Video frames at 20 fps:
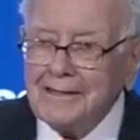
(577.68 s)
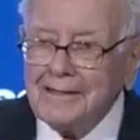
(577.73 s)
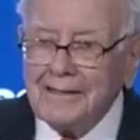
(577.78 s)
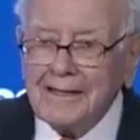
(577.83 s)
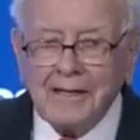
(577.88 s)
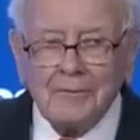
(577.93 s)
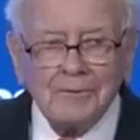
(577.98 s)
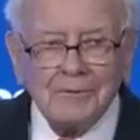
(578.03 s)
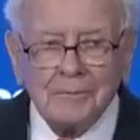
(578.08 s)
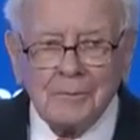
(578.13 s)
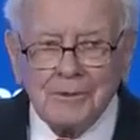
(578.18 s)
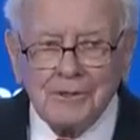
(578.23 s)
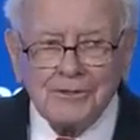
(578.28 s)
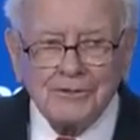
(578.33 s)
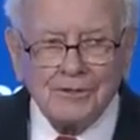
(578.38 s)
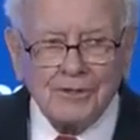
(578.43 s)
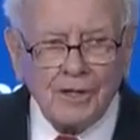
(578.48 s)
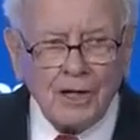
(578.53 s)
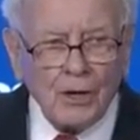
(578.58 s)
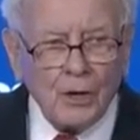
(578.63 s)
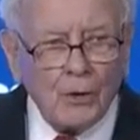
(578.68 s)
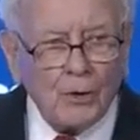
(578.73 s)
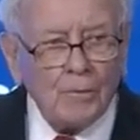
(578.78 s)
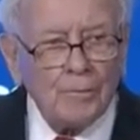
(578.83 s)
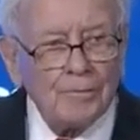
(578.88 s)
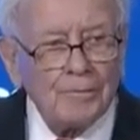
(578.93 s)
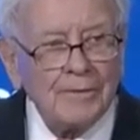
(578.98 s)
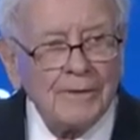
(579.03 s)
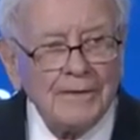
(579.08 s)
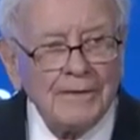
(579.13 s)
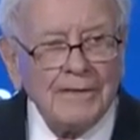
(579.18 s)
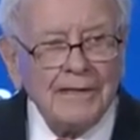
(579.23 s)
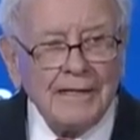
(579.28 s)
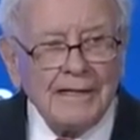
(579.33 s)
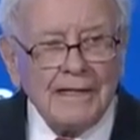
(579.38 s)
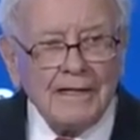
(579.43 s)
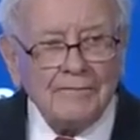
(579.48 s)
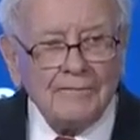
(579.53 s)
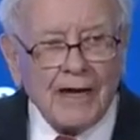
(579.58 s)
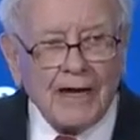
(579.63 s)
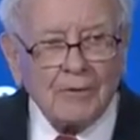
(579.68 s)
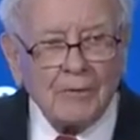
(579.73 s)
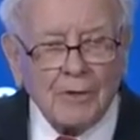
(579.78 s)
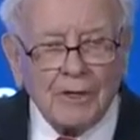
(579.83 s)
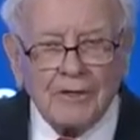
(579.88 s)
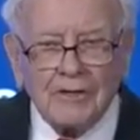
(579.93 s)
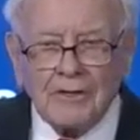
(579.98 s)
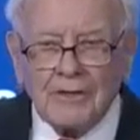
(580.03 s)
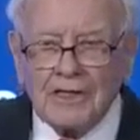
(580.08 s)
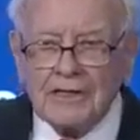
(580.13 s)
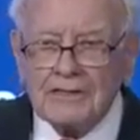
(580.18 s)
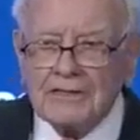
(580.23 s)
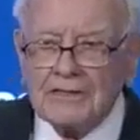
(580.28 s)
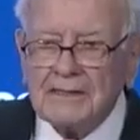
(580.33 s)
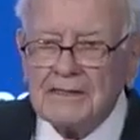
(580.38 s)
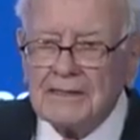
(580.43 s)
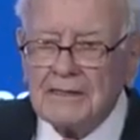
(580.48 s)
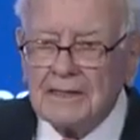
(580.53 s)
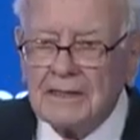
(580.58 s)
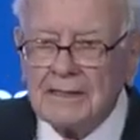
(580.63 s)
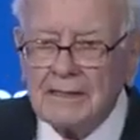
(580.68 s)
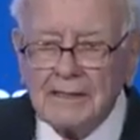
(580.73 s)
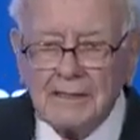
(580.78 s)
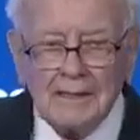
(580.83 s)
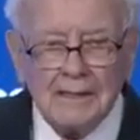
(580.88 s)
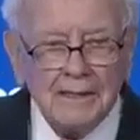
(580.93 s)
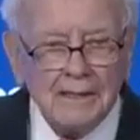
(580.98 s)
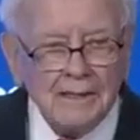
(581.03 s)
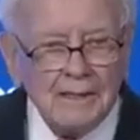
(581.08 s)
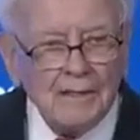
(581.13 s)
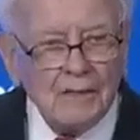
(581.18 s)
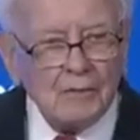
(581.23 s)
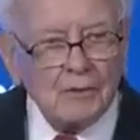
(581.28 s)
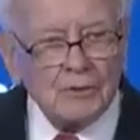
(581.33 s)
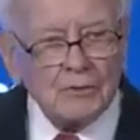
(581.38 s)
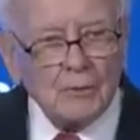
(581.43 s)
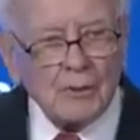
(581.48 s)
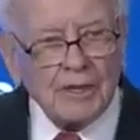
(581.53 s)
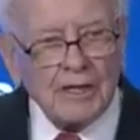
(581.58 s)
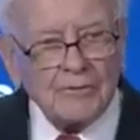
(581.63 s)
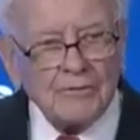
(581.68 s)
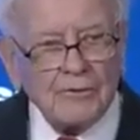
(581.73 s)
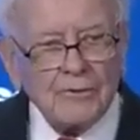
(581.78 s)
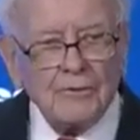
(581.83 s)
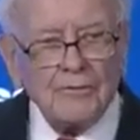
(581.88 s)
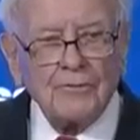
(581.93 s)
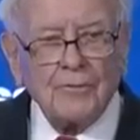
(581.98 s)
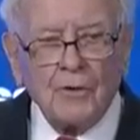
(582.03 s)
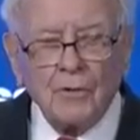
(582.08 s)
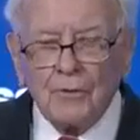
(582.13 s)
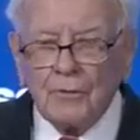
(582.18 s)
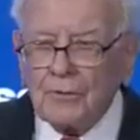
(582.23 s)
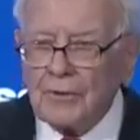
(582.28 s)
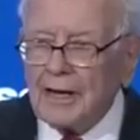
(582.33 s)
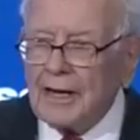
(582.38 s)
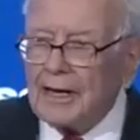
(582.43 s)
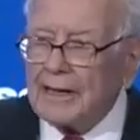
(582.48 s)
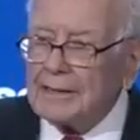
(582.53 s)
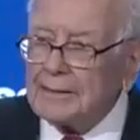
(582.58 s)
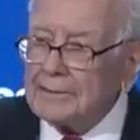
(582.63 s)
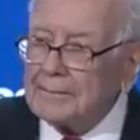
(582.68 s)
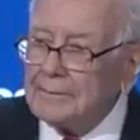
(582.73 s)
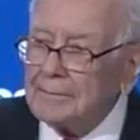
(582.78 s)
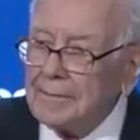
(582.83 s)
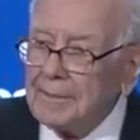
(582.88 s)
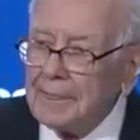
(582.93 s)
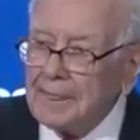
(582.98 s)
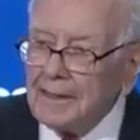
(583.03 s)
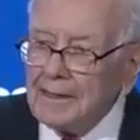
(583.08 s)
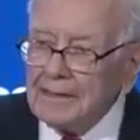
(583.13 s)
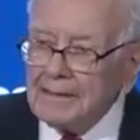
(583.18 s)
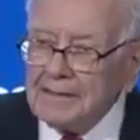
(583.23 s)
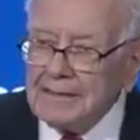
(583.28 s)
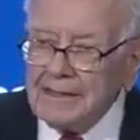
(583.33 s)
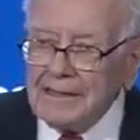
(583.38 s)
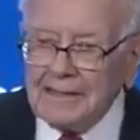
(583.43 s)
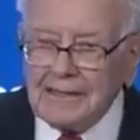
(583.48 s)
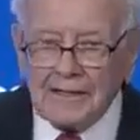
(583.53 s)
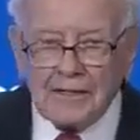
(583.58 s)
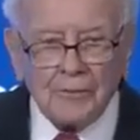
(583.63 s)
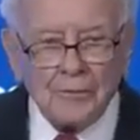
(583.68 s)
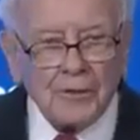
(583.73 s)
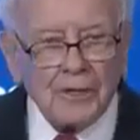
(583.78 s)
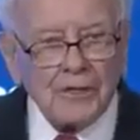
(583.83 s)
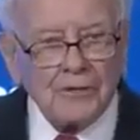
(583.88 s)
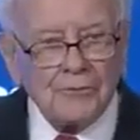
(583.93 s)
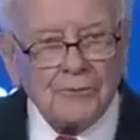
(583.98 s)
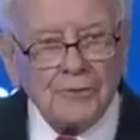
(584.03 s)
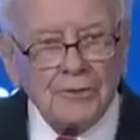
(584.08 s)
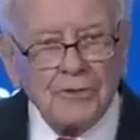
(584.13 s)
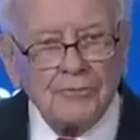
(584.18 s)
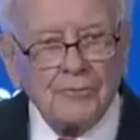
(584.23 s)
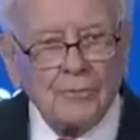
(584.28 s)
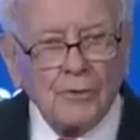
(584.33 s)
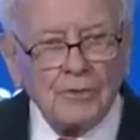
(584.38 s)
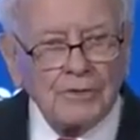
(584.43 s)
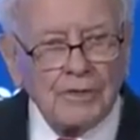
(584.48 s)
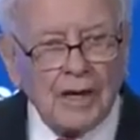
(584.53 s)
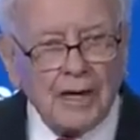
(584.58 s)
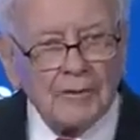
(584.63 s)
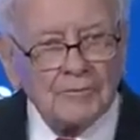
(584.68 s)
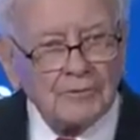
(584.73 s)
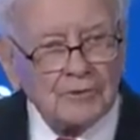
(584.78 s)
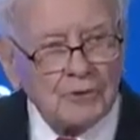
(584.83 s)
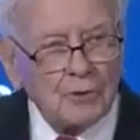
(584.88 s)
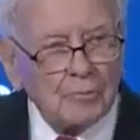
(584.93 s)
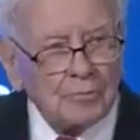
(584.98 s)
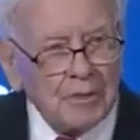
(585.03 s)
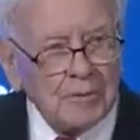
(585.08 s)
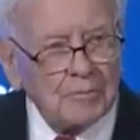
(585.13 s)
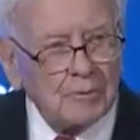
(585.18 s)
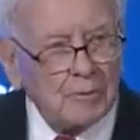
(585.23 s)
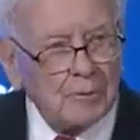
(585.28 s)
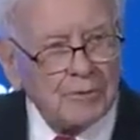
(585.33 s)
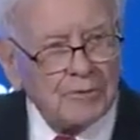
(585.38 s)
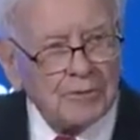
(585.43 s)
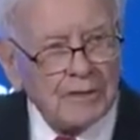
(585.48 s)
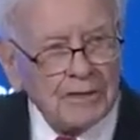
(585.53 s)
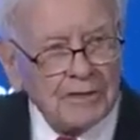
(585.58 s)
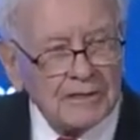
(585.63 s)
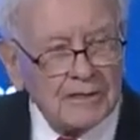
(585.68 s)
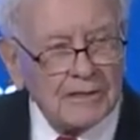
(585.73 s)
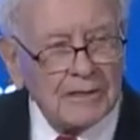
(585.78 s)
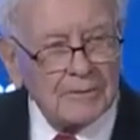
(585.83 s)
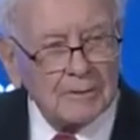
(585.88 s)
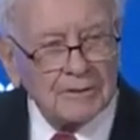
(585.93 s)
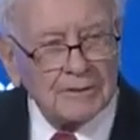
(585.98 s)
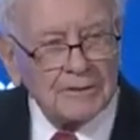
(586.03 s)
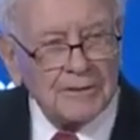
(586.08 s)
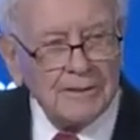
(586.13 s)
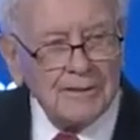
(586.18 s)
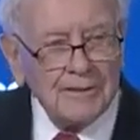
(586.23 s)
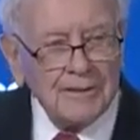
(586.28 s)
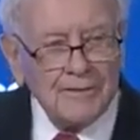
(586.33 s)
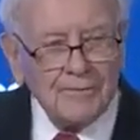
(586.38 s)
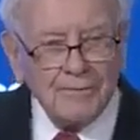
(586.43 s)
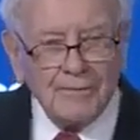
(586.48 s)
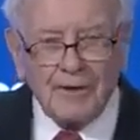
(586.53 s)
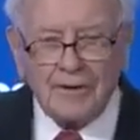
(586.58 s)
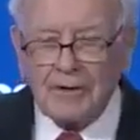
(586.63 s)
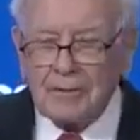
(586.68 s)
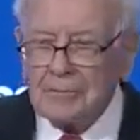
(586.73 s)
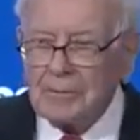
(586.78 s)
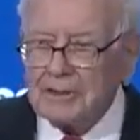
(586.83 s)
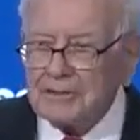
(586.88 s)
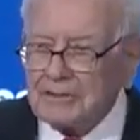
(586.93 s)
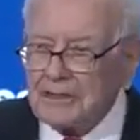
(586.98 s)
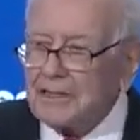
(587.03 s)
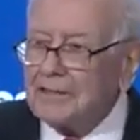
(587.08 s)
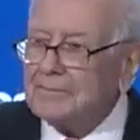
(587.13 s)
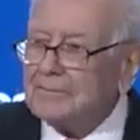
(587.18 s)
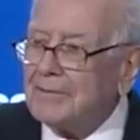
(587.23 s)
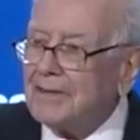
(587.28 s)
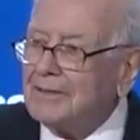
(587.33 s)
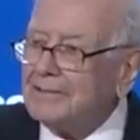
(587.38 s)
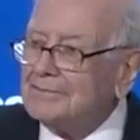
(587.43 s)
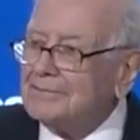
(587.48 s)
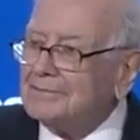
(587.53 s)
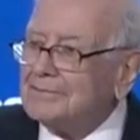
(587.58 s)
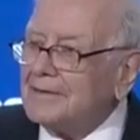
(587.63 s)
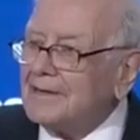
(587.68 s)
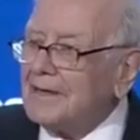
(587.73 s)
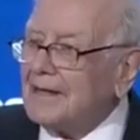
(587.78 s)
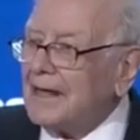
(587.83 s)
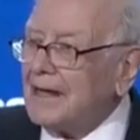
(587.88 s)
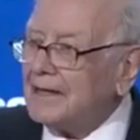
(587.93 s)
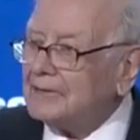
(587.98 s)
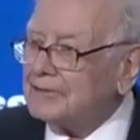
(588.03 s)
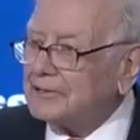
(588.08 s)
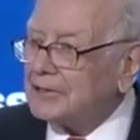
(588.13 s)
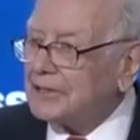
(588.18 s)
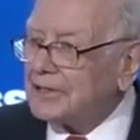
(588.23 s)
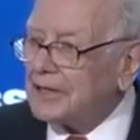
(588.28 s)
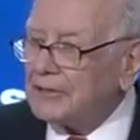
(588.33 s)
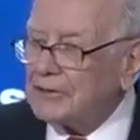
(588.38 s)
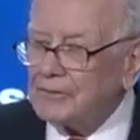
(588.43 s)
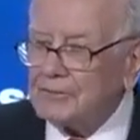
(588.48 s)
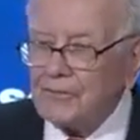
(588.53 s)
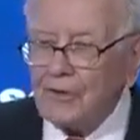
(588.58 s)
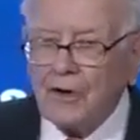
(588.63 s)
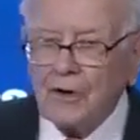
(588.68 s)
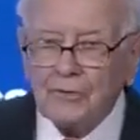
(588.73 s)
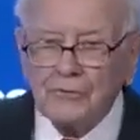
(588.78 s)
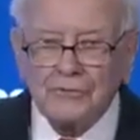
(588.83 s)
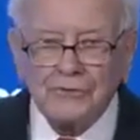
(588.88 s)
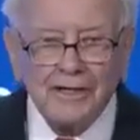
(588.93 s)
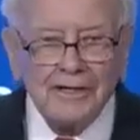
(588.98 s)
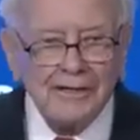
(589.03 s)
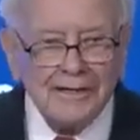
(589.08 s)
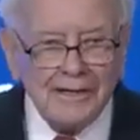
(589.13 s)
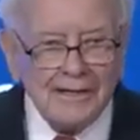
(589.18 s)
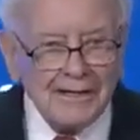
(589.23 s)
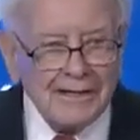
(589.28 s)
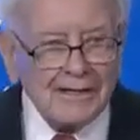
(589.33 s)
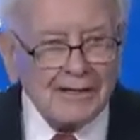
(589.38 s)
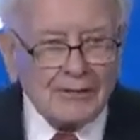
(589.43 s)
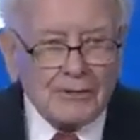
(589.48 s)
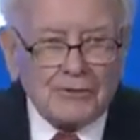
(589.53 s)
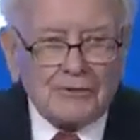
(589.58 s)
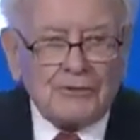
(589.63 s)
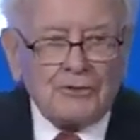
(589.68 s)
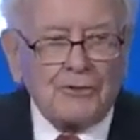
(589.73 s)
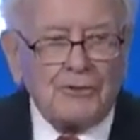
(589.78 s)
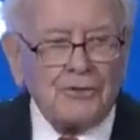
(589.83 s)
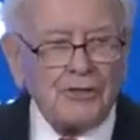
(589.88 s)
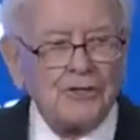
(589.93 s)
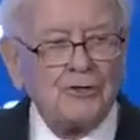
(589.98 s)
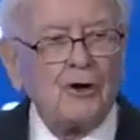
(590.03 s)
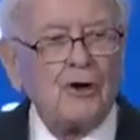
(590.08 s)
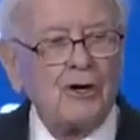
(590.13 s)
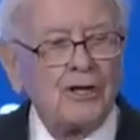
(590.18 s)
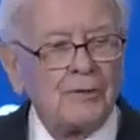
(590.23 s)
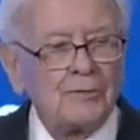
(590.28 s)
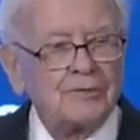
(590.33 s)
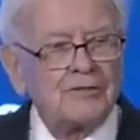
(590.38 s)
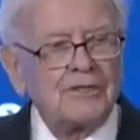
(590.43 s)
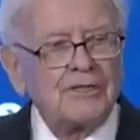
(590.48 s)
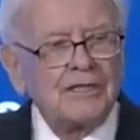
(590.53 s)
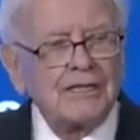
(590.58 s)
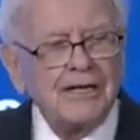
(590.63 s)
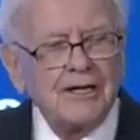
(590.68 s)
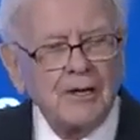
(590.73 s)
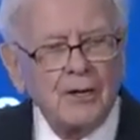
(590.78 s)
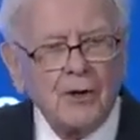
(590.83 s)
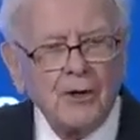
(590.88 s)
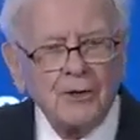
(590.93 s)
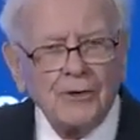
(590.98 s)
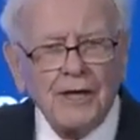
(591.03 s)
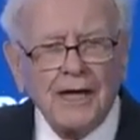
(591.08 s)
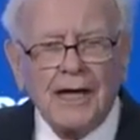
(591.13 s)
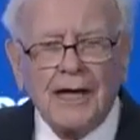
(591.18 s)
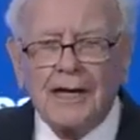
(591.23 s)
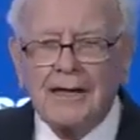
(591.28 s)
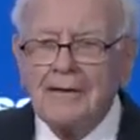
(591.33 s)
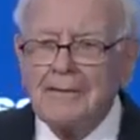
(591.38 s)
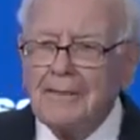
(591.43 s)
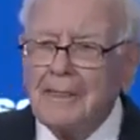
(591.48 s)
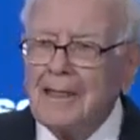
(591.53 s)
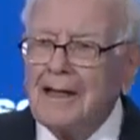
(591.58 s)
It was pretty slow. In fact, one of the things he did was whenever the phone rang, he let it ring 3 or 4 times so people would think that he was very busy answering other phones. And of course, it was the only call he was going to get all day.